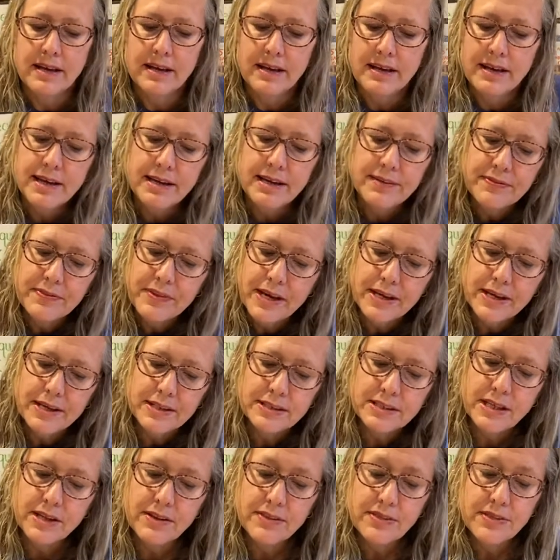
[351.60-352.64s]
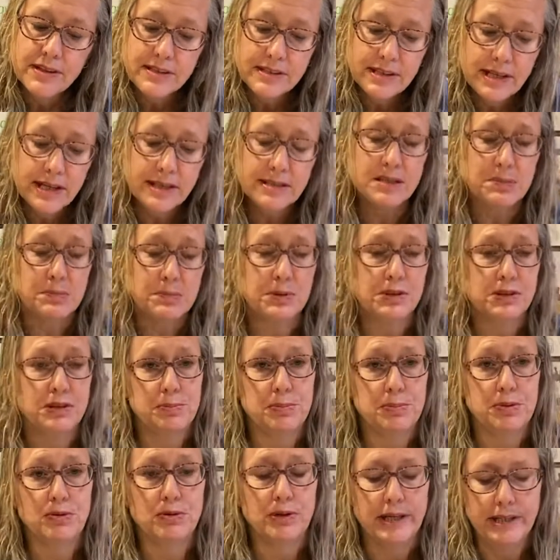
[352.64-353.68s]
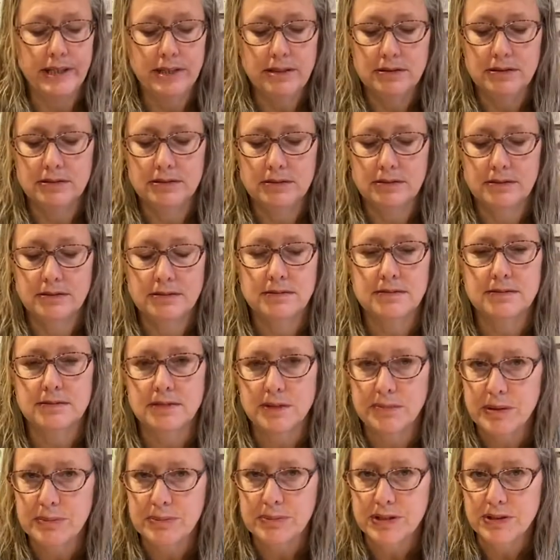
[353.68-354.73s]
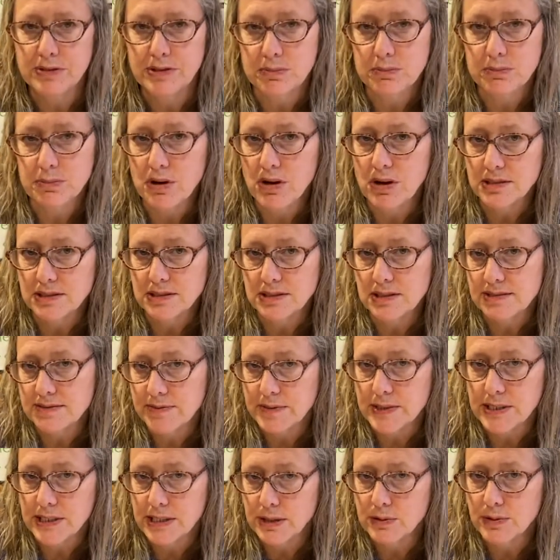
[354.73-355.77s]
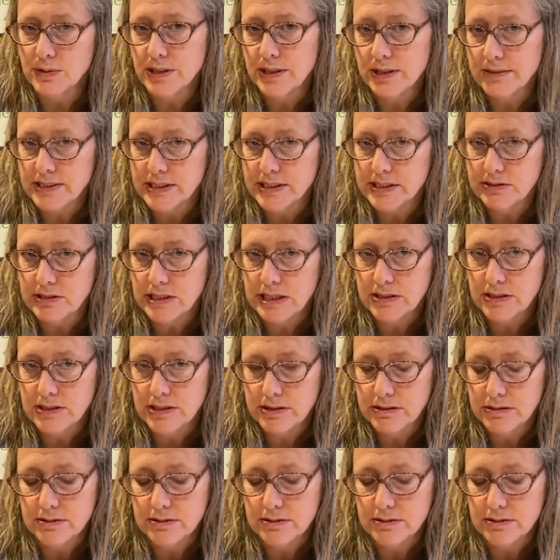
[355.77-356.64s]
And then the next bullet point, remember you can pause this video whenever you need to,